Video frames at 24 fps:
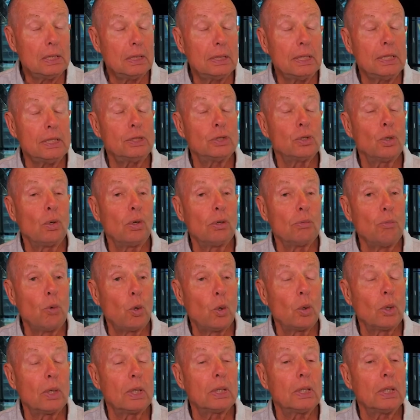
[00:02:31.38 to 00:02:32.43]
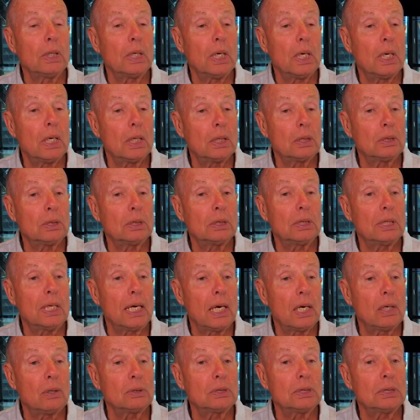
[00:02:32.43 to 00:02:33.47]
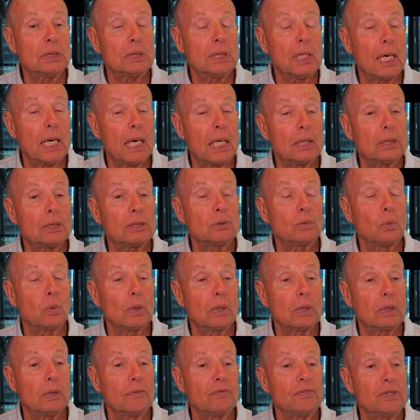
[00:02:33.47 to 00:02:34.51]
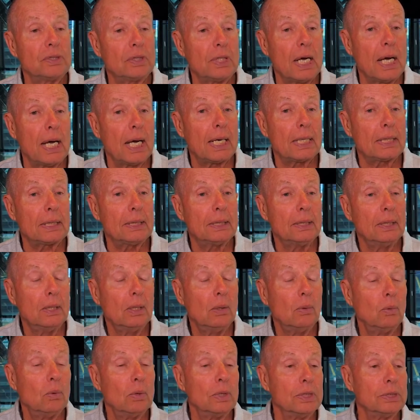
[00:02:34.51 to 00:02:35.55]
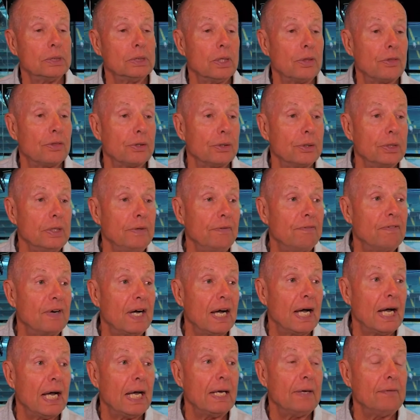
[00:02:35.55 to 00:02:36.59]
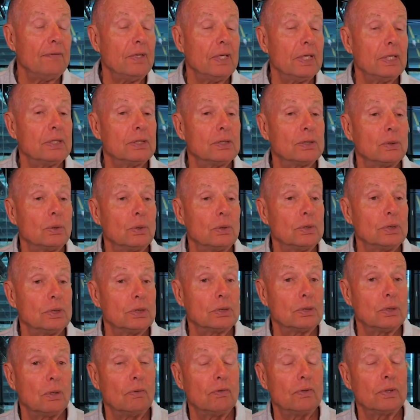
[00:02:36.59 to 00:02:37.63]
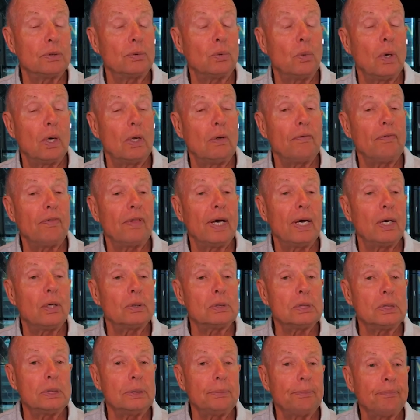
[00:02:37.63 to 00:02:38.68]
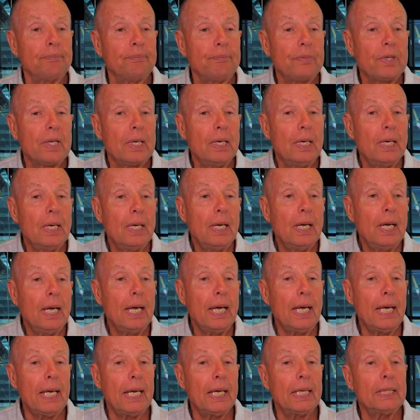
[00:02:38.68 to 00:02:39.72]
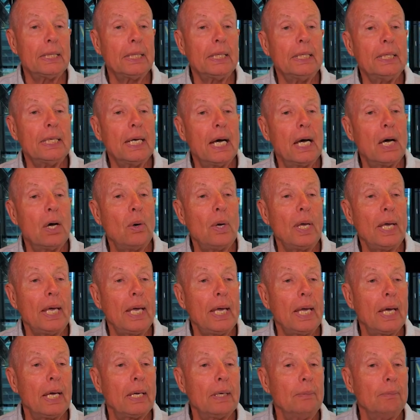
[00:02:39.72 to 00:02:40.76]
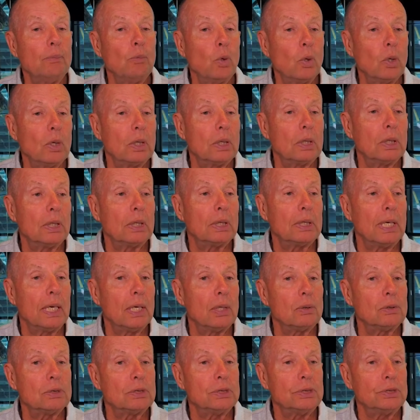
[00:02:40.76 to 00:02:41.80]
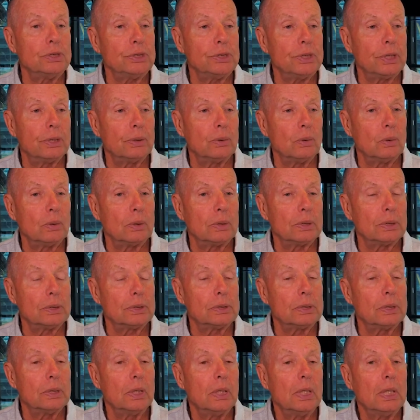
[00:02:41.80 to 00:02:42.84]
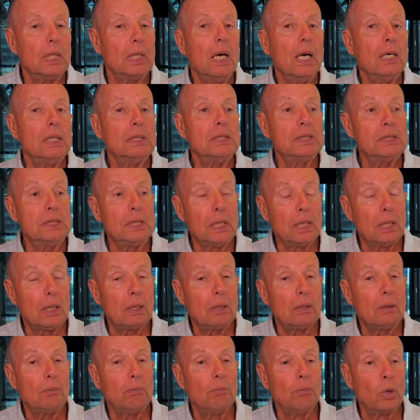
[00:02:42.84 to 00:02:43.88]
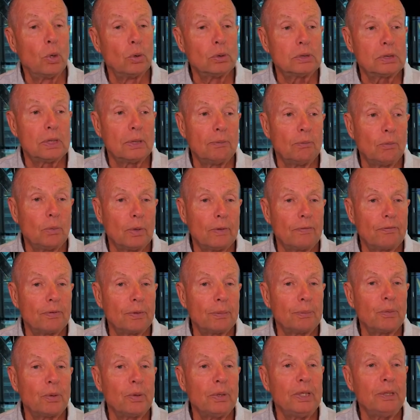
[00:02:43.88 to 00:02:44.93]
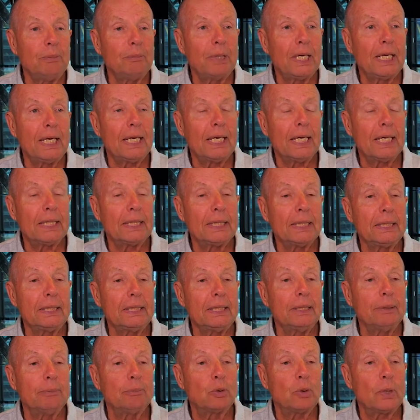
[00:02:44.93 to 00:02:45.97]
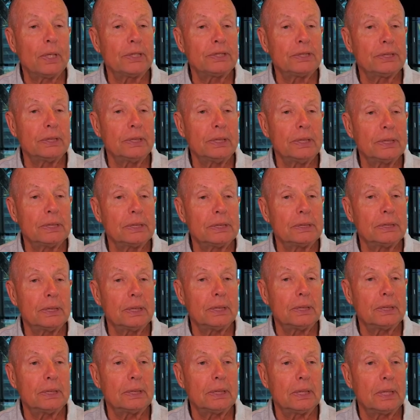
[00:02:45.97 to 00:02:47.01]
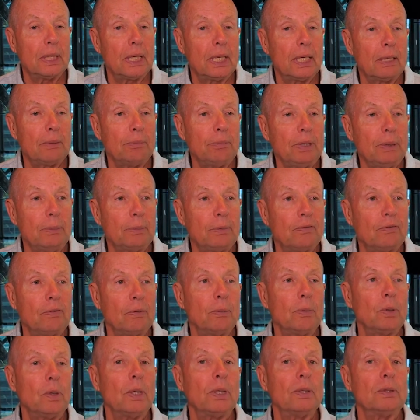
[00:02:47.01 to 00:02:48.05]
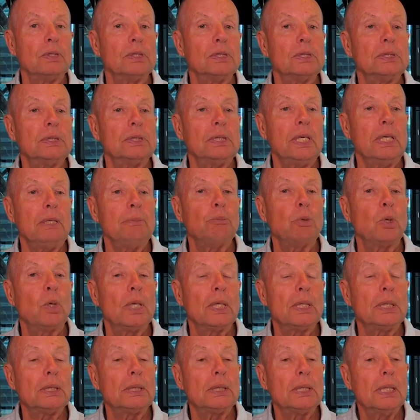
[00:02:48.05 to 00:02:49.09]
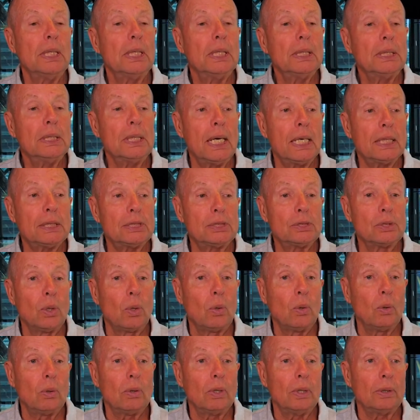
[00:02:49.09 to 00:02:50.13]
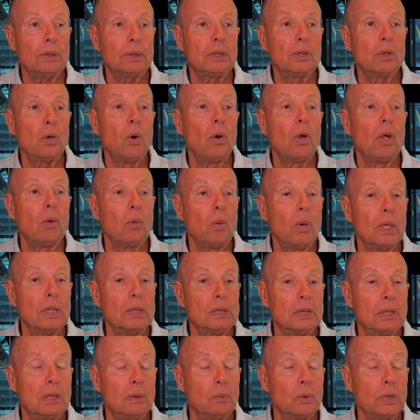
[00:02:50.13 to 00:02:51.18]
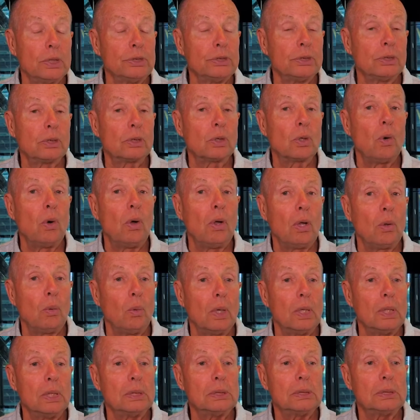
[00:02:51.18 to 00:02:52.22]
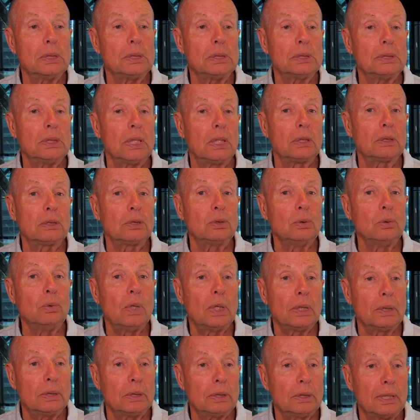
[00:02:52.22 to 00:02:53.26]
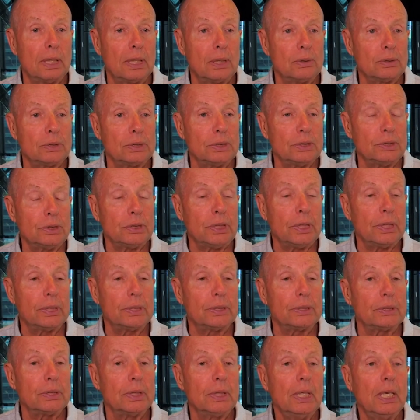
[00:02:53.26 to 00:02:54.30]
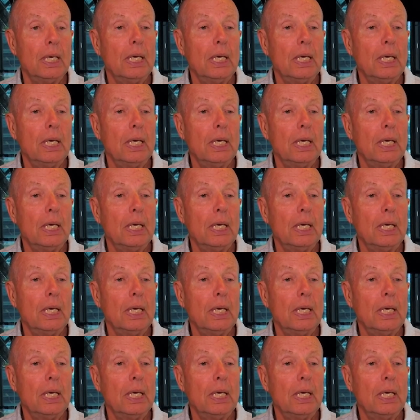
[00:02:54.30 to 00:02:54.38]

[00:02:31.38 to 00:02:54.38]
They sold more than $100,000 worth of stock, whereas in 35 they had sold just over 12,000. And they now had more than 1,000 shareholders. Still, most of them were from Green Bay. I think the impression is that a lot of people from around the state bought it. Not so. The original goal was to sell 200,000 shares.